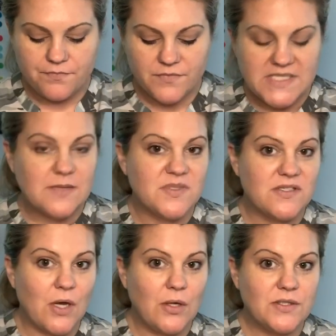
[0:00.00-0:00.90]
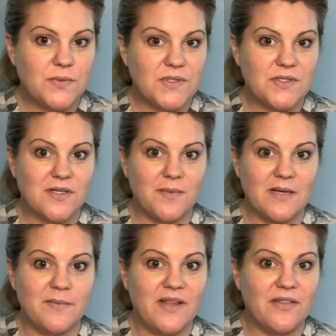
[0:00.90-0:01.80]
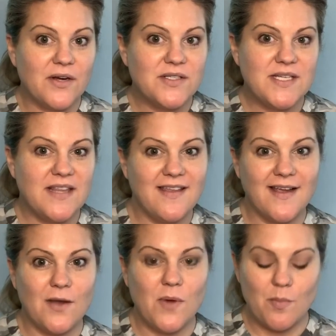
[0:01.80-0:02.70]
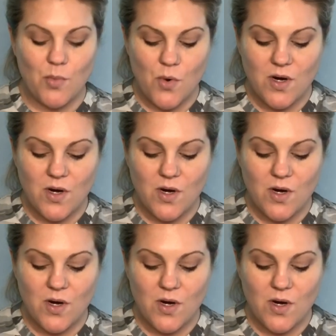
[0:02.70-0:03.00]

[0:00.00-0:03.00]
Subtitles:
some salt, which is going to make me thirsty and think I want more.